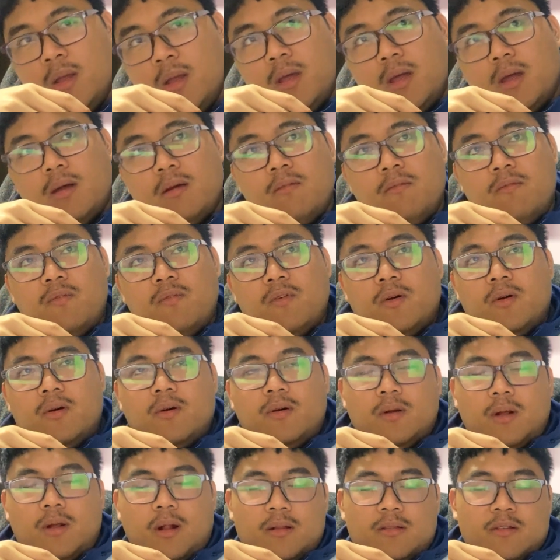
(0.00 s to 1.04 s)
And
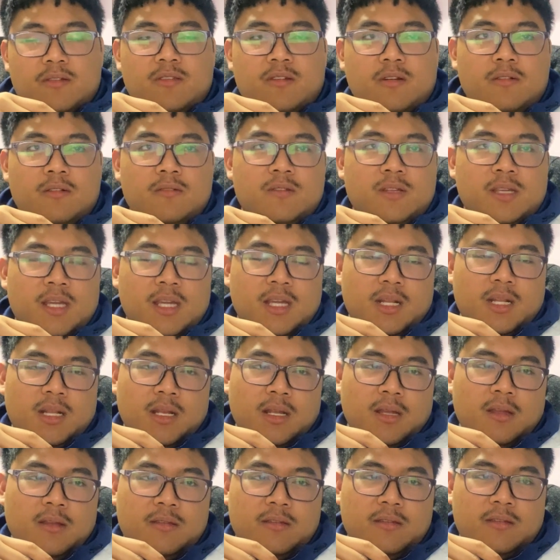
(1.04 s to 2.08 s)
for ultrasound of the
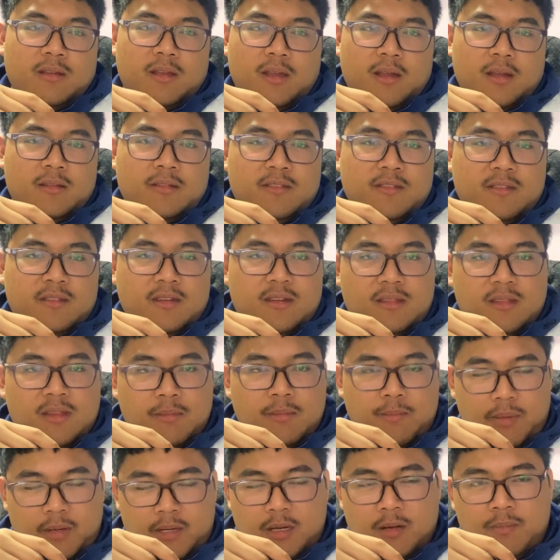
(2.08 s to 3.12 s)
kidneys, it's a
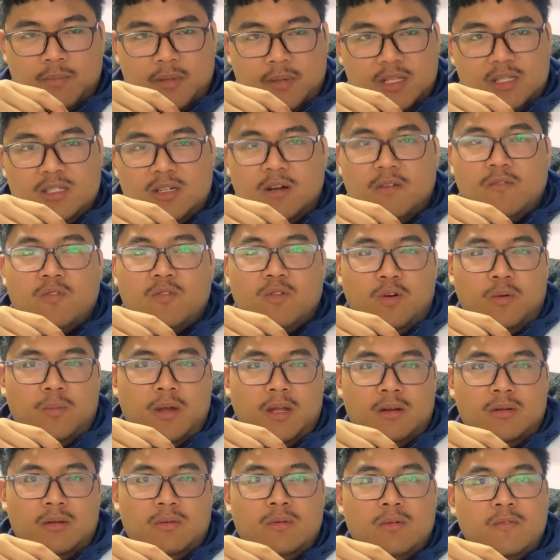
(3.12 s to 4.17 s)
typical picture of
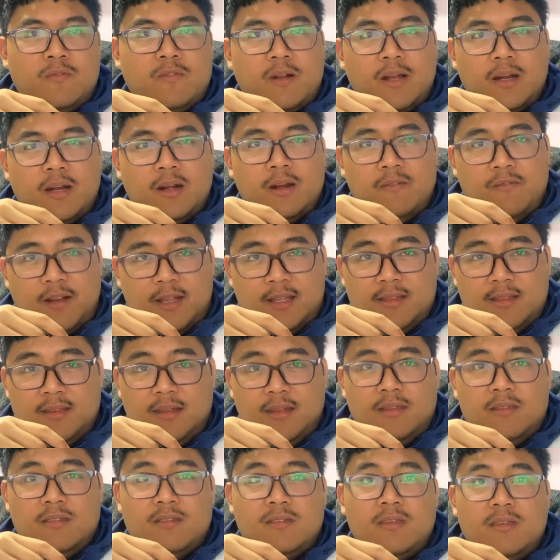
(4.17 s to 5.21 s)

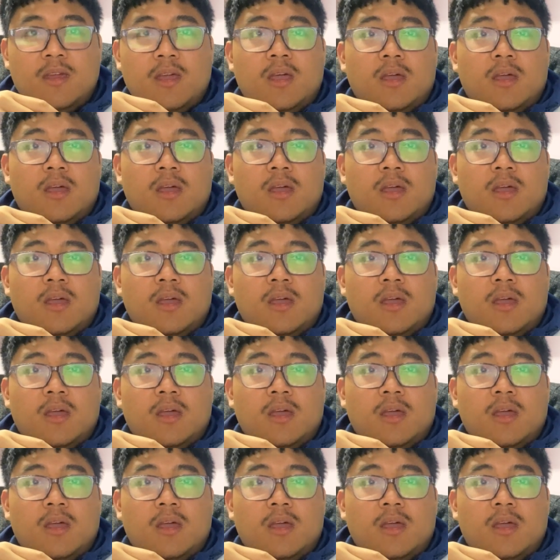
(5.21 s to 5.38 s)
glomerulonephritis.